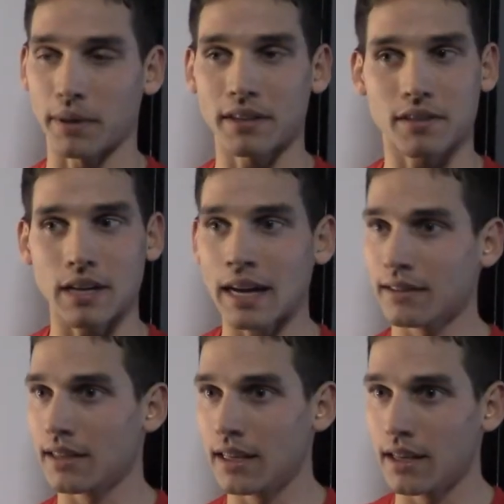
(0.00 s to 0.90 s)
But it's
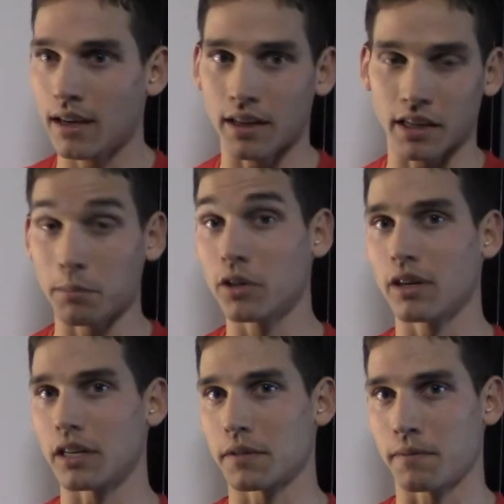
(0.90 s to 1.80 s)
not the
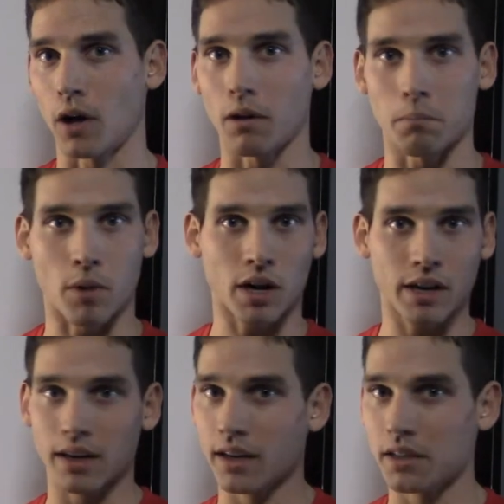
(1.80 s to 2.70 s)
community's fault.
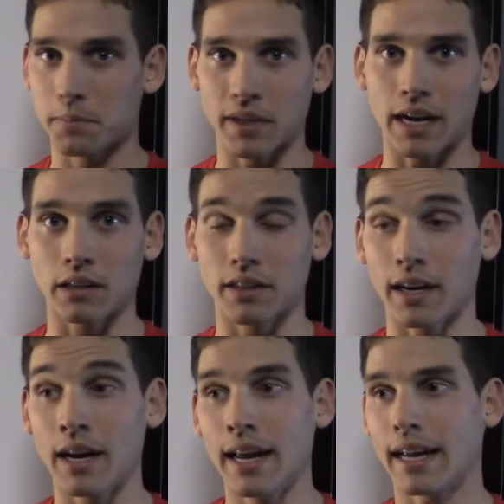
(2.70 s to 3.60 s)
Marketing has been out
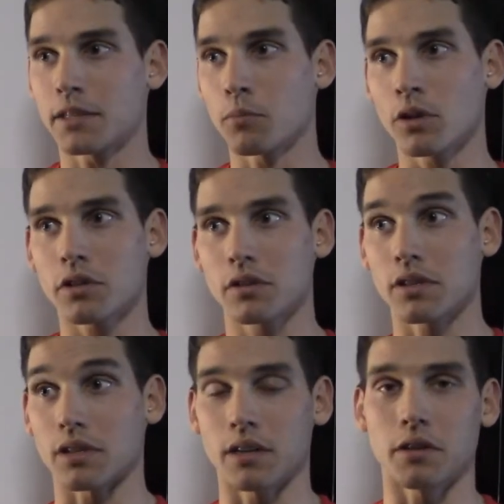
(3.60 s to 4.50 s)
there. It's more just
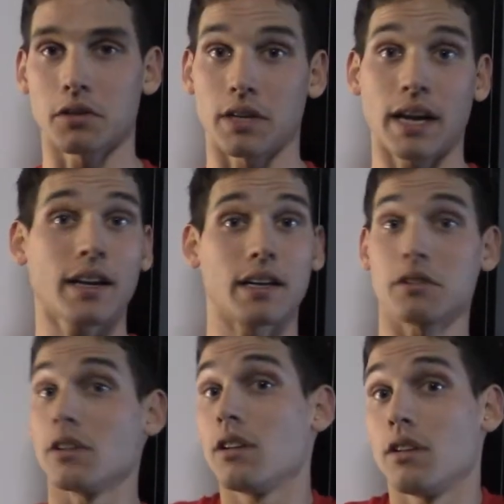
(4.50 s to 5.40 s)
this understanding
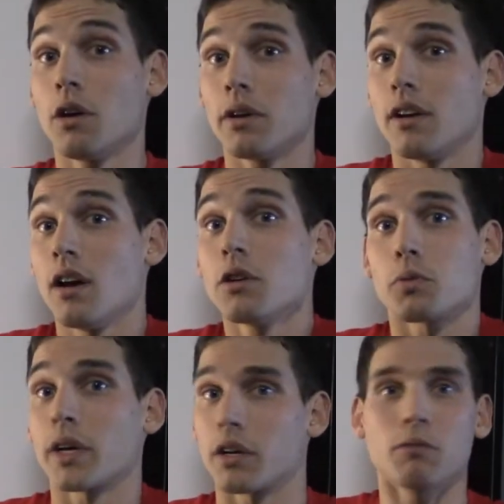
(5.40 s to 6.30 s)
is no one
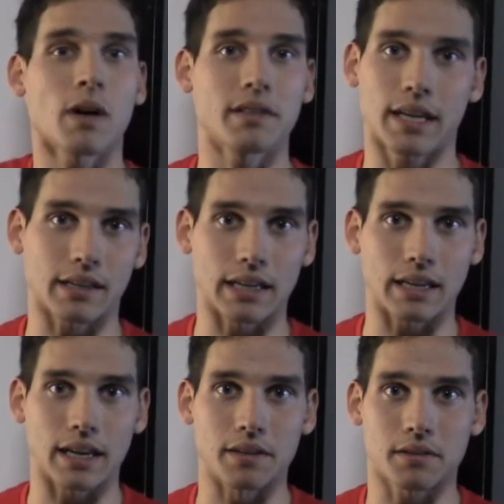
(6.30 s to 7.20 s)
knows what good run
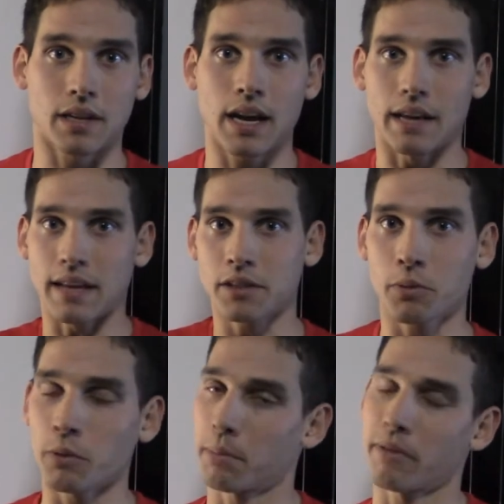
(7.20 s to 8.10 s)
technique is. And that's
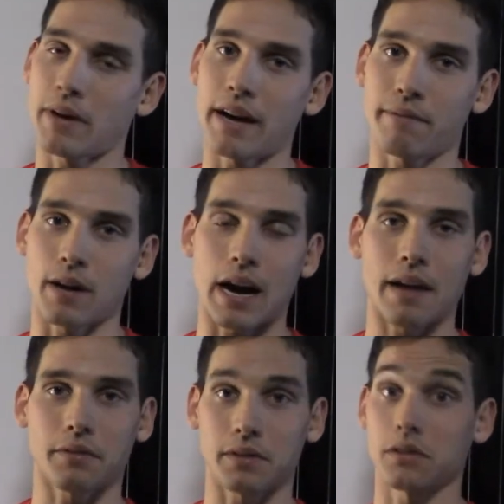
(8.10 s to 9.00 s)
what we provide for our
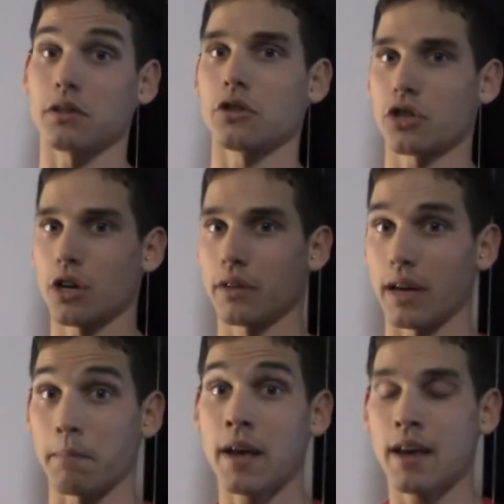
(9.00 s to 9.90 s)
athletes, is to show
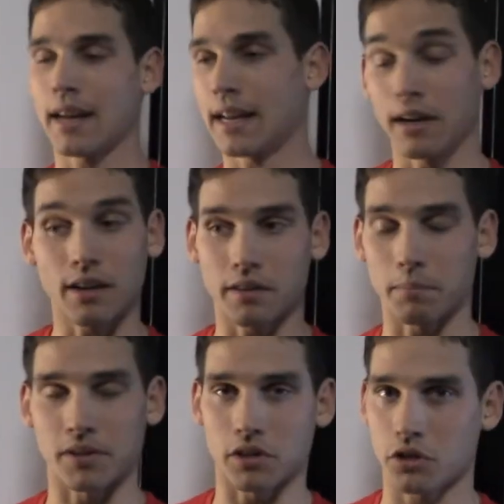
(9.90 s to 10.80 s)
them here are the
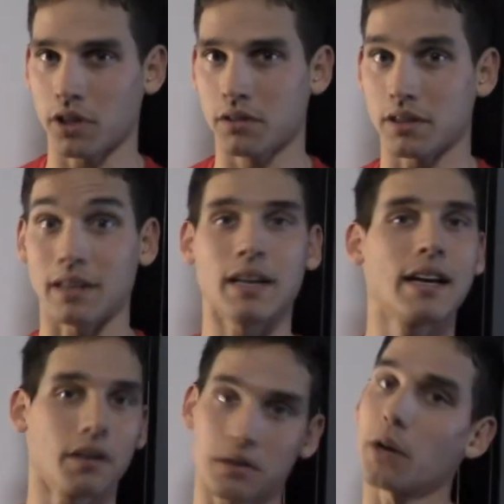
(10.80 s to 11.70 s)
positions and
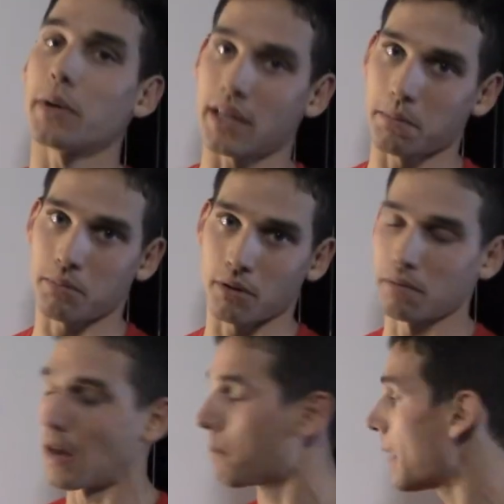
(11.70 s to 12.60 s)
here's how we can
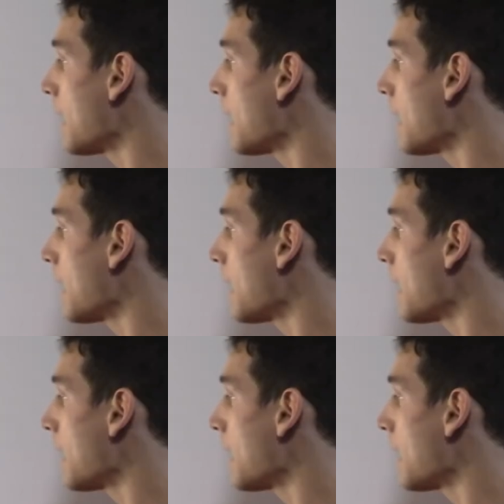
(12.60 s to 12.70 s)
improve them.